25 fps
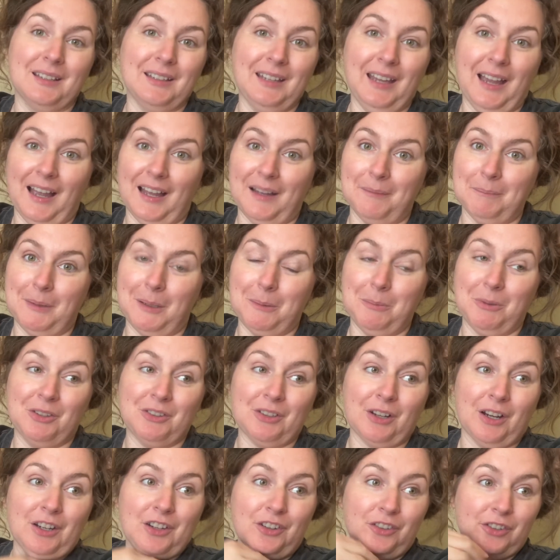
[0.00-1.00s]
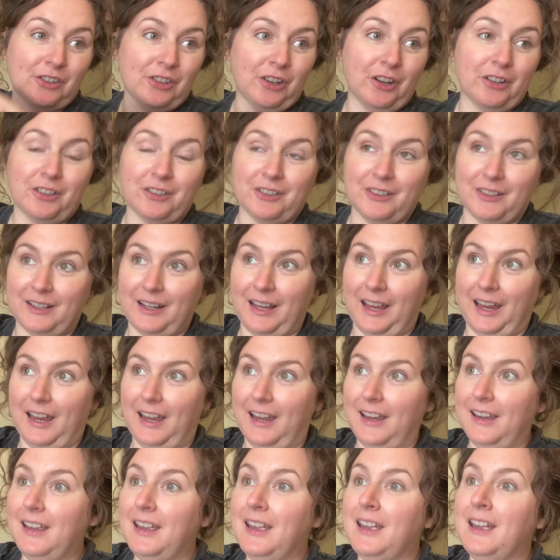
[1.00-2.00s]
yeah, maybe start your starter
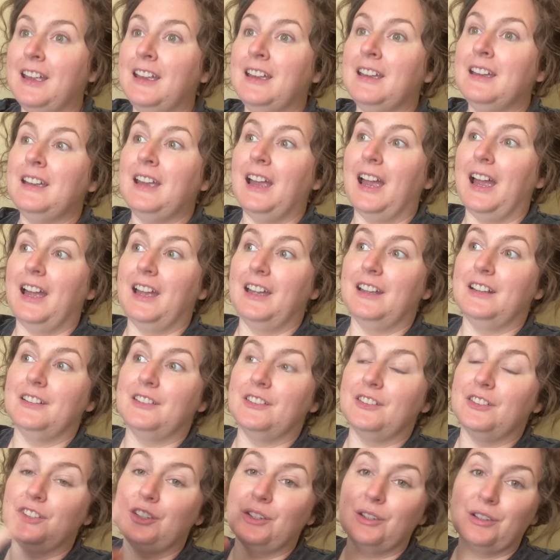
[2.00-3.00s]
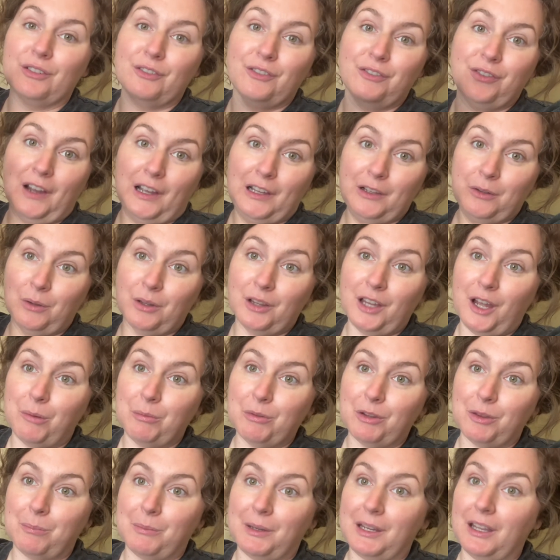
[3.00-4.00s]
today. And you can follow along
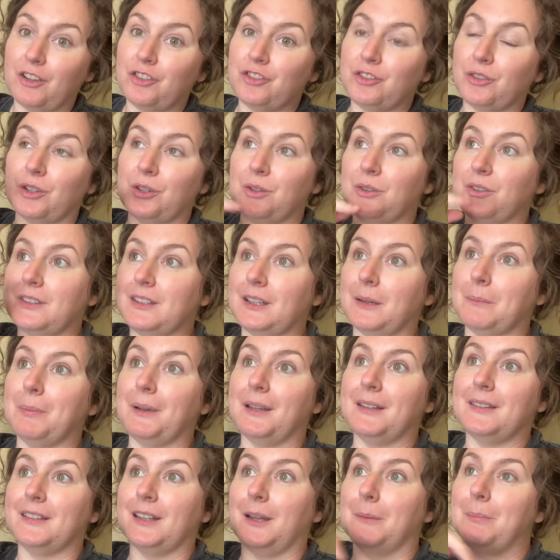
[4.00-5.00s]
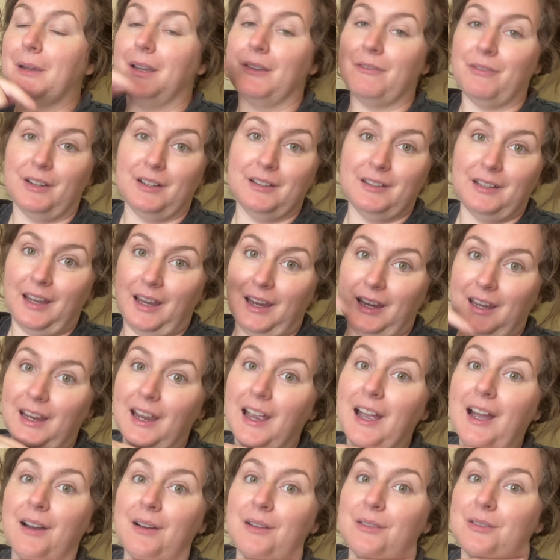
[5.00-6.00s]
with me. I'll show you step by step every day
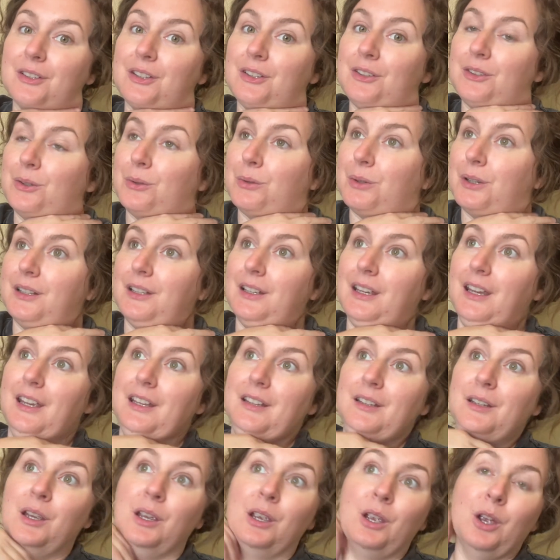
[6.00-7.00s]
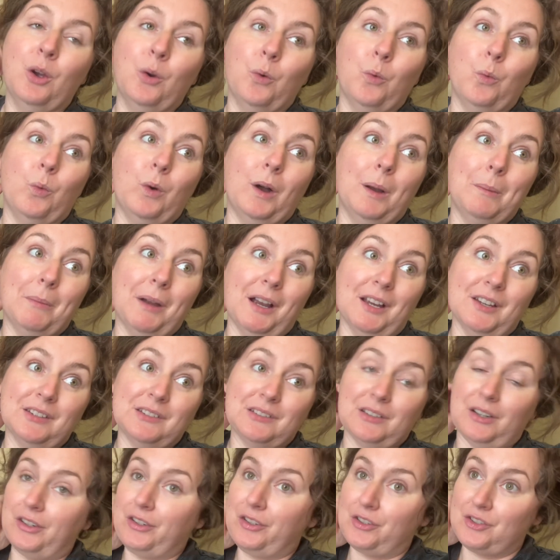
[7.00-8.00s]
how to do it and what my
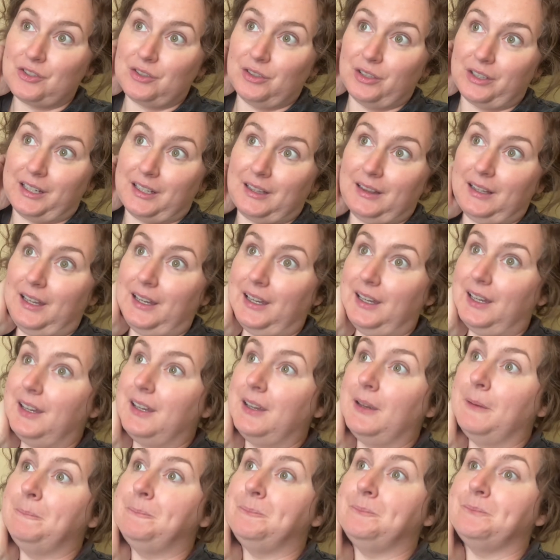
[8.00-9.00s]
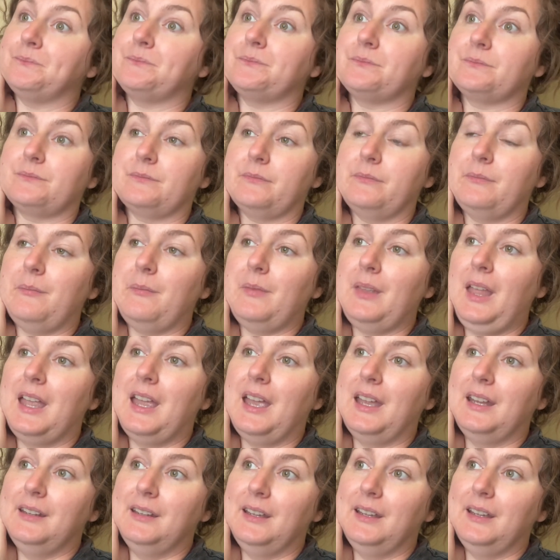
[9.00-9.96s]
starter's looking like. And